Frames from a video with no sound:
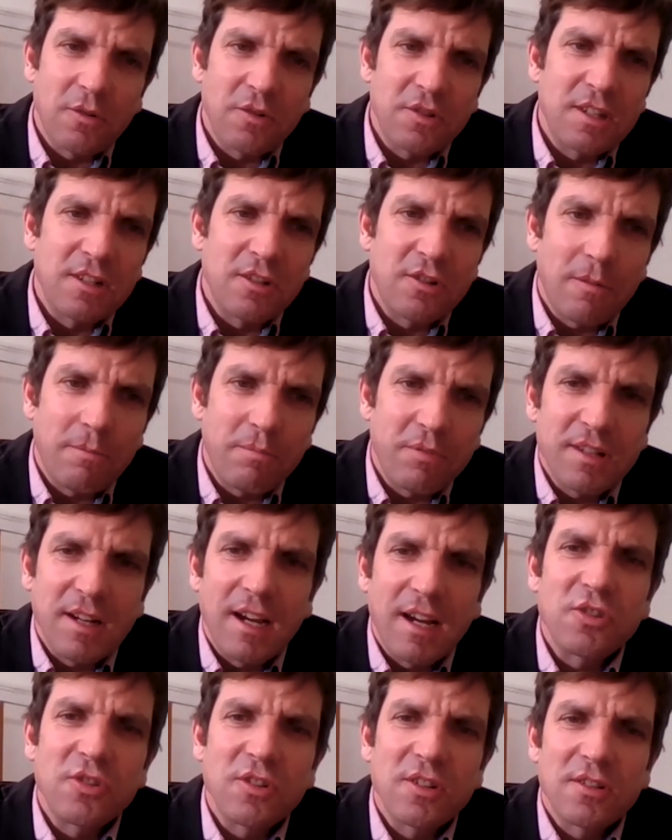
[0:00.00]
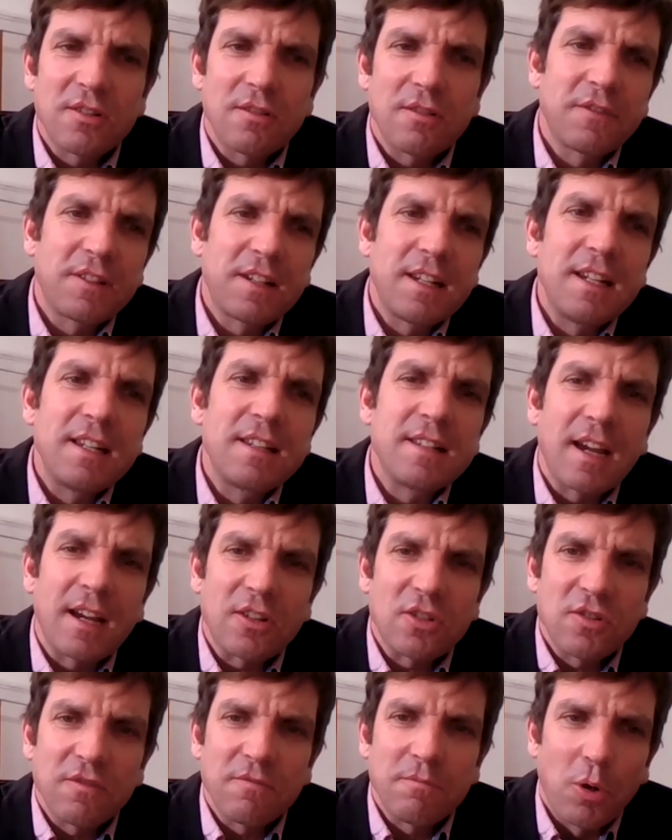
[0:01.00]
So it's interpretations of key
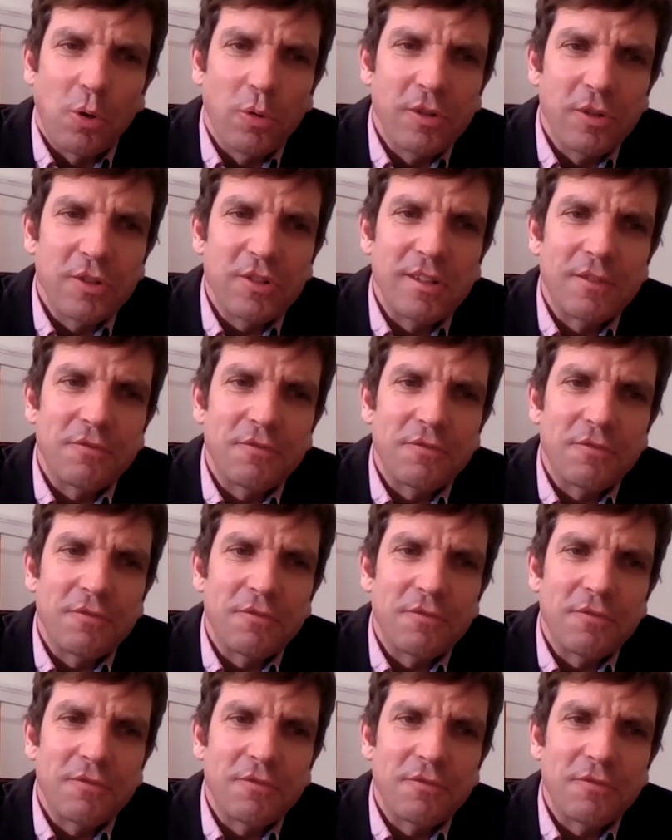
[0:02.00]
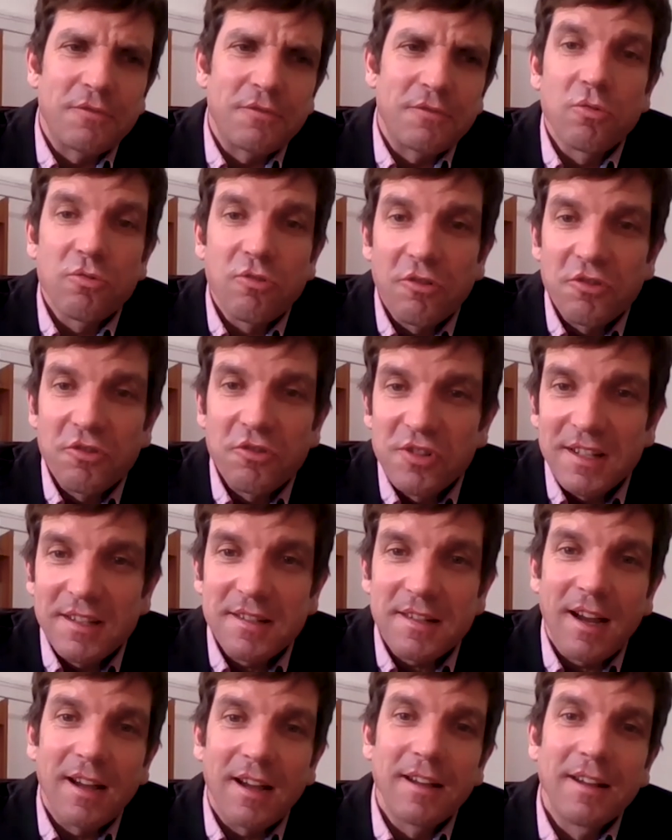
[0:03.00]
texts of Polish literature from
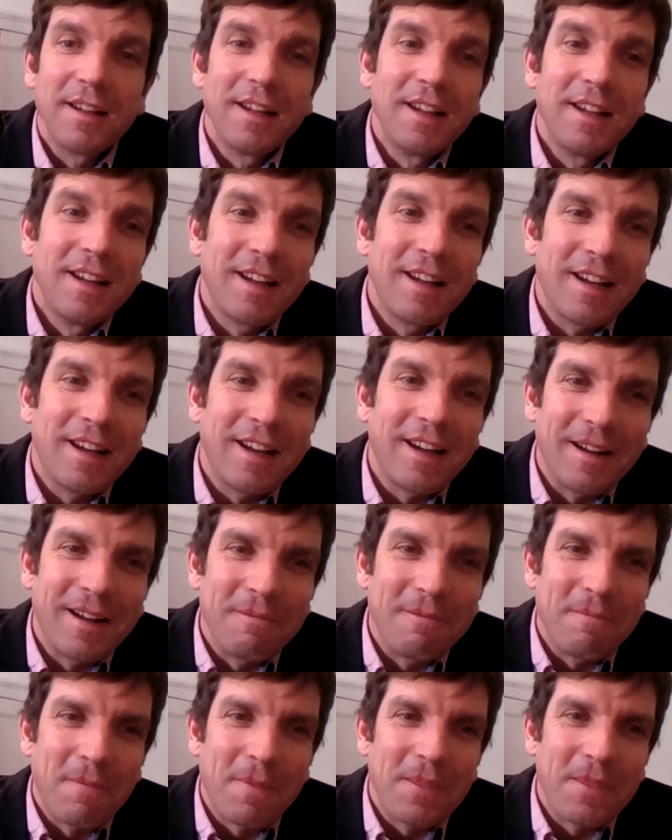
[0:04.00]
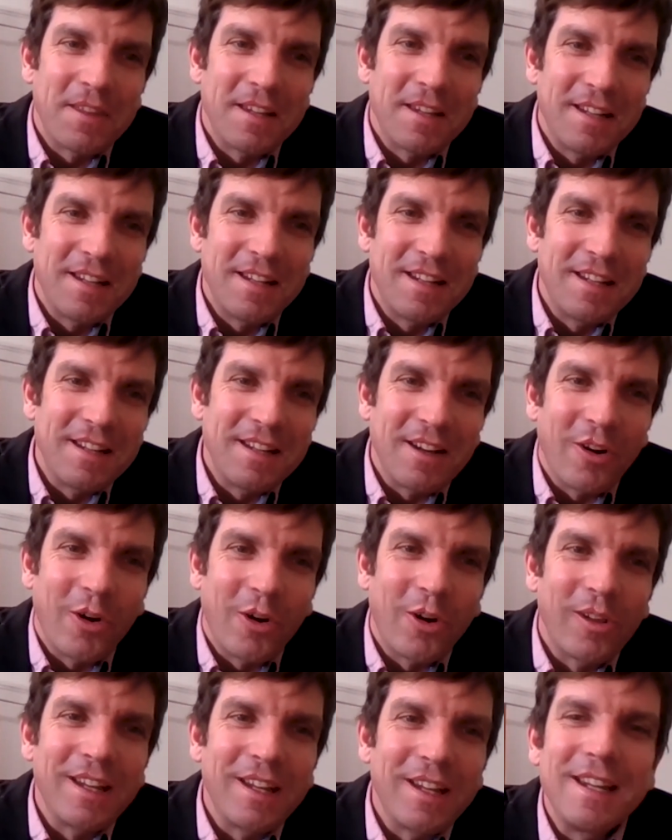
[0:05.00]
Bogurodzica, um, the
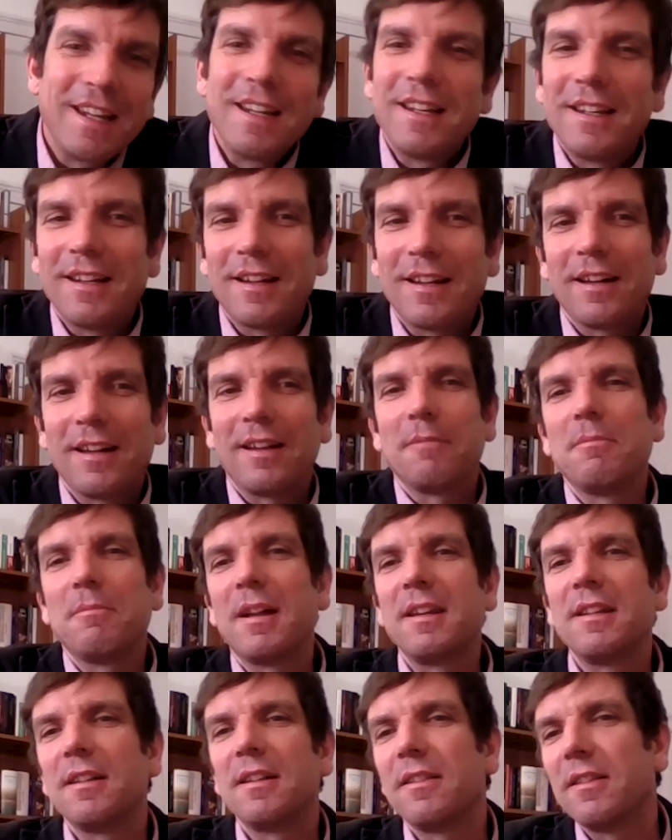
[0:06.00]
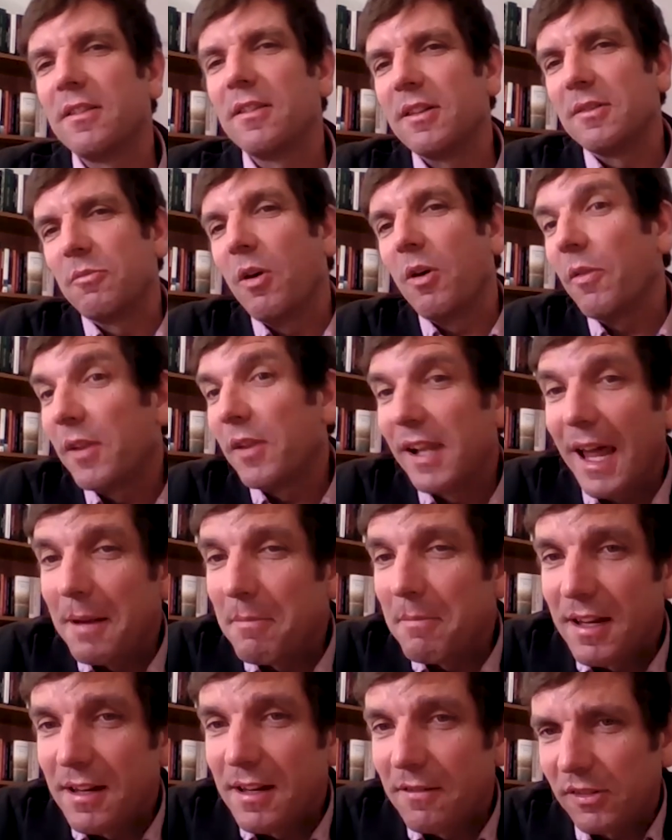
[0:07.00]
early uh, medi- the, well, the
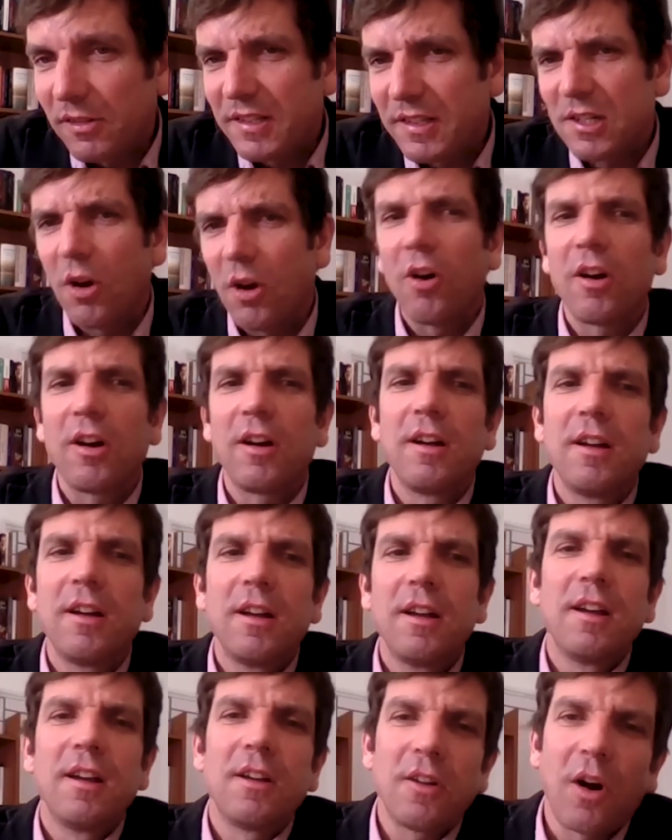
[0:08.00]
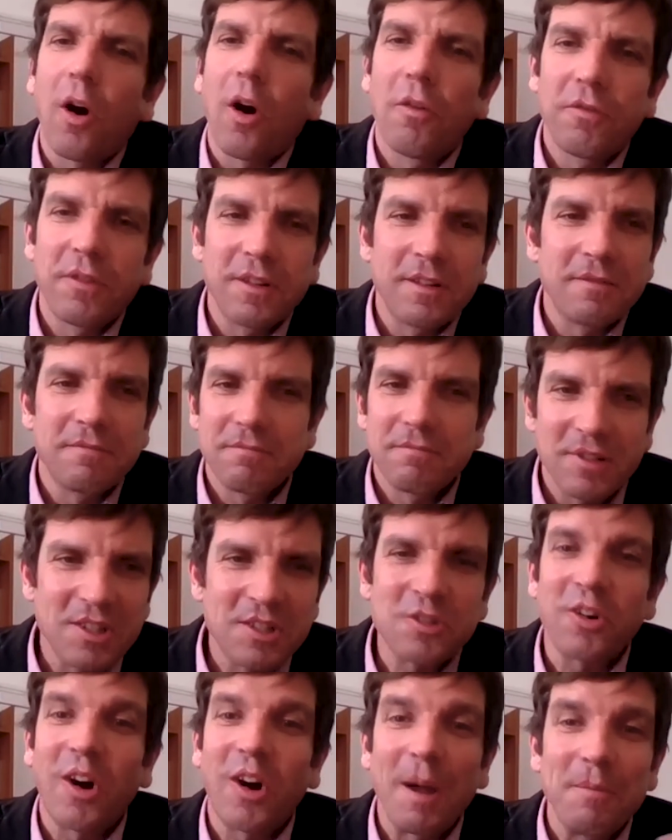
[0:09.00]
late medieval song, often
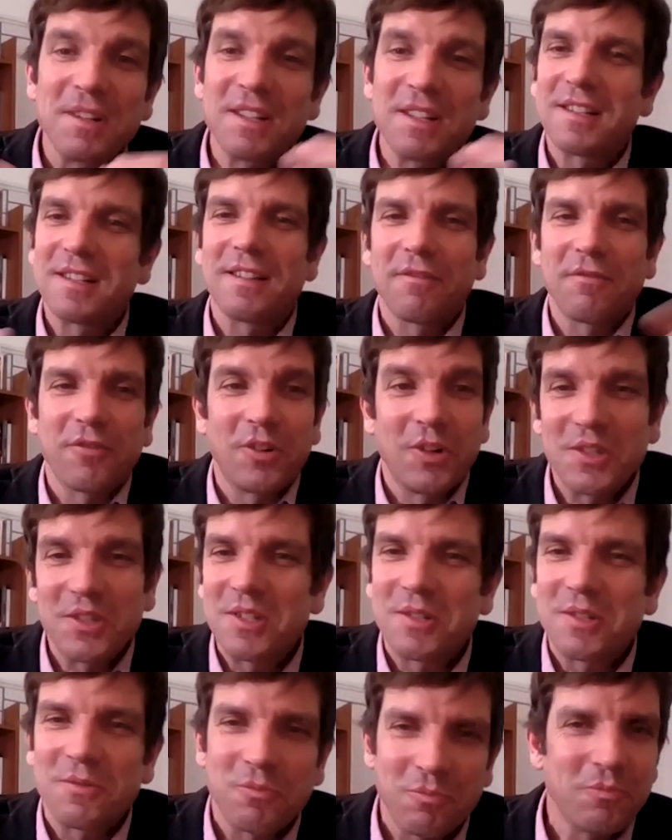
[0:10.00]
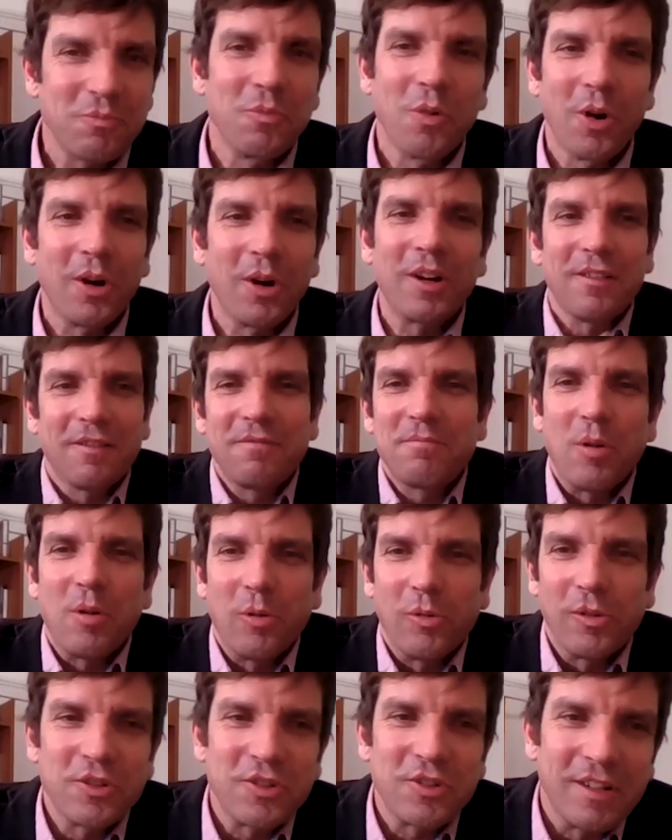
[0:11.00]
described as the first work of
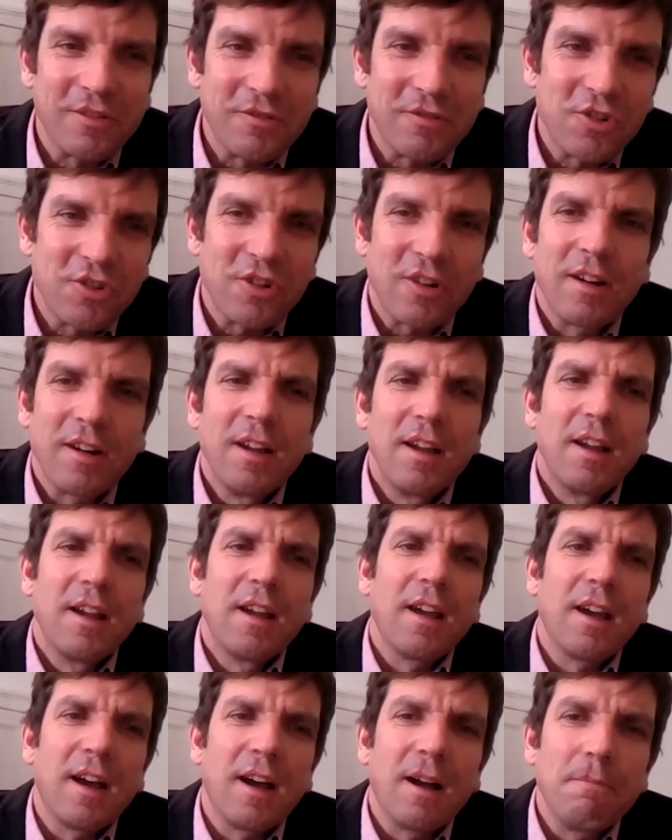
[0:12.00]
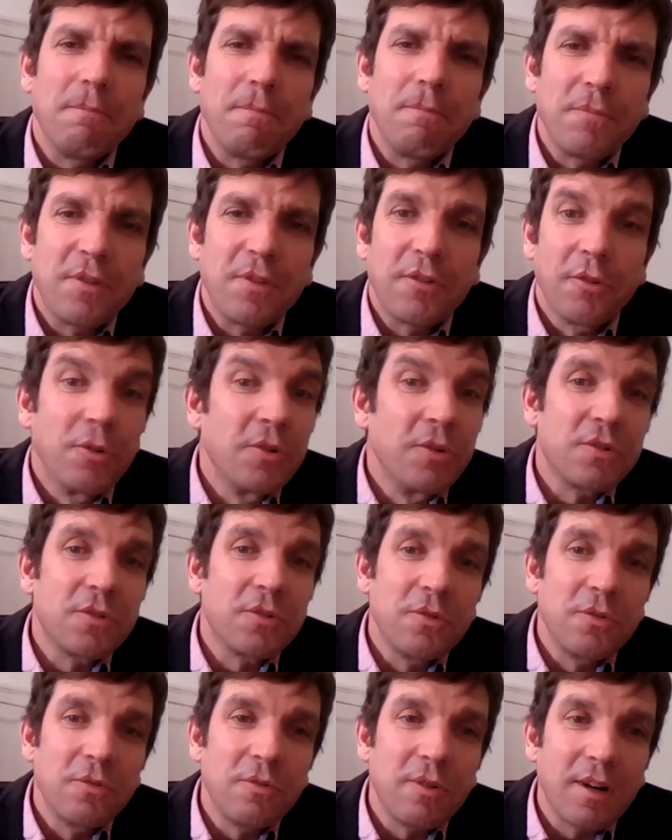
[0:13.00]
Polish literature, um, through
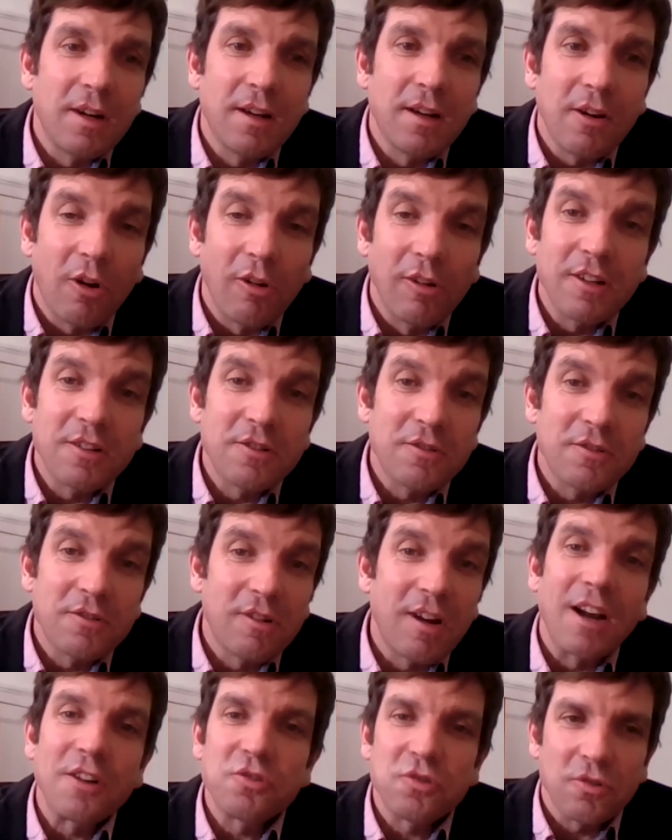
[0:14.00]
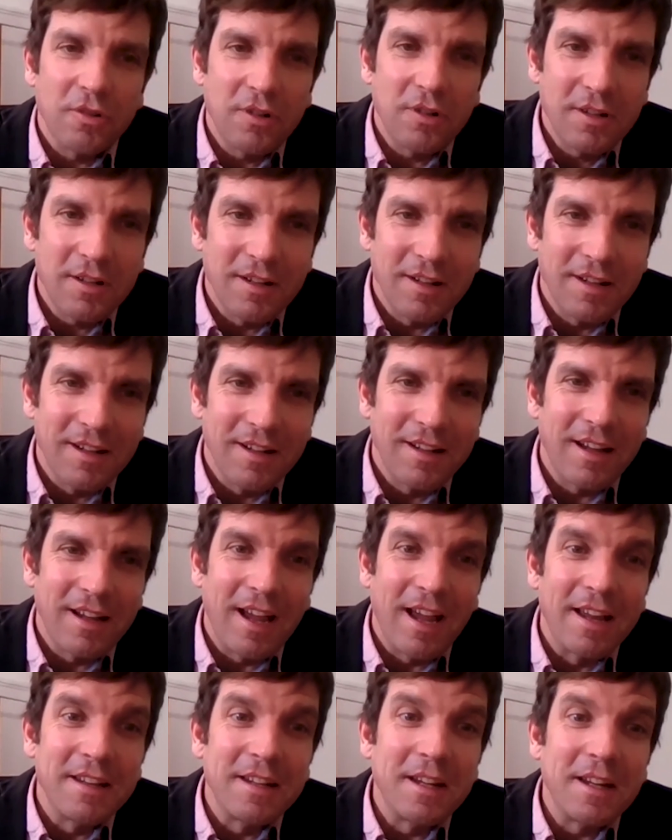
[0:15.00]
to uh, Olga Tokarczuk, uh,
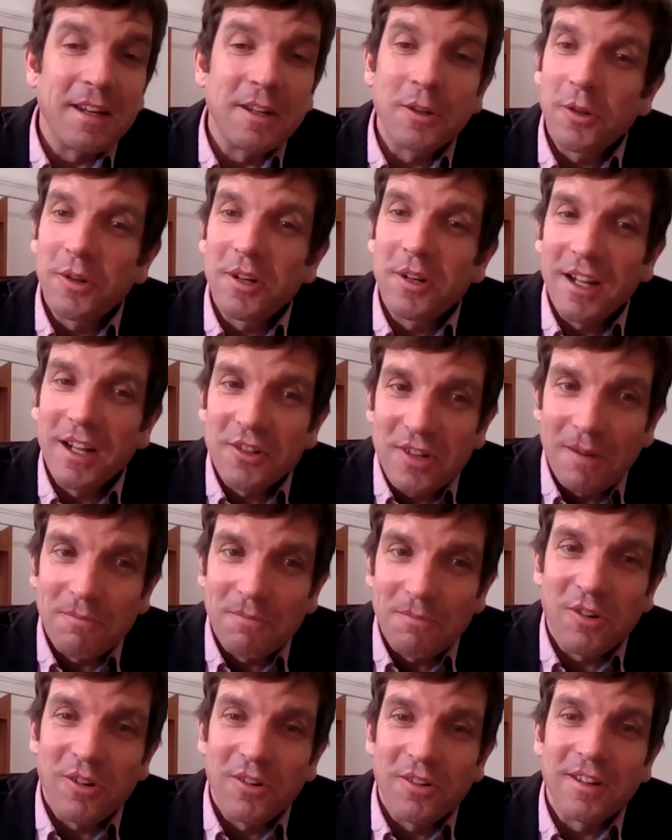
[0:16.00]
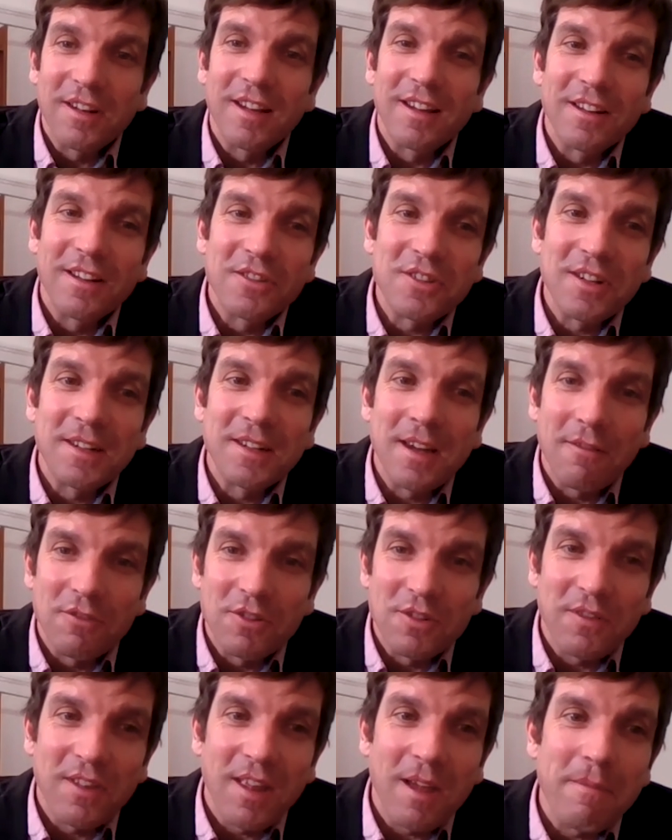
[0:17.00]
and including a chapter on uh,
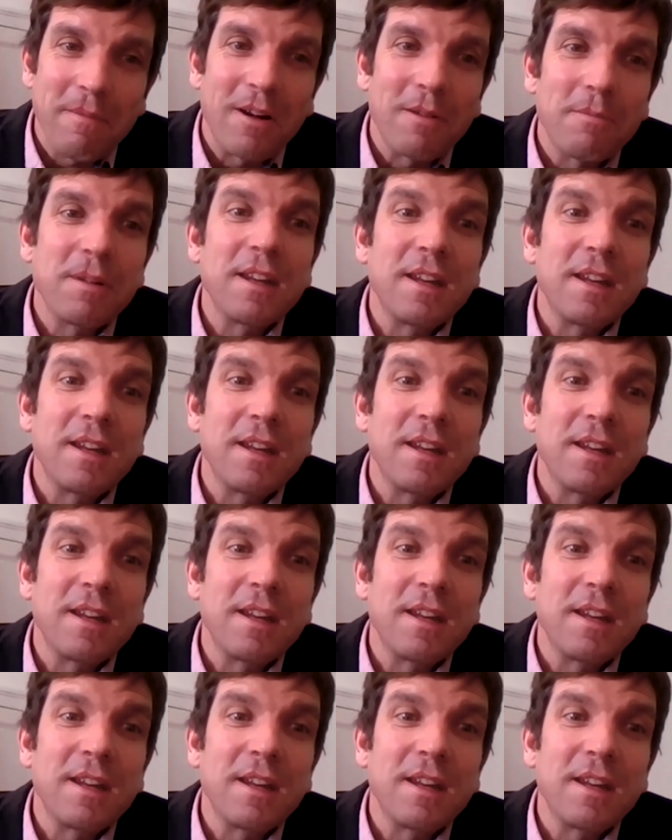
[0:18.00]
Sienkiewicz for that matter.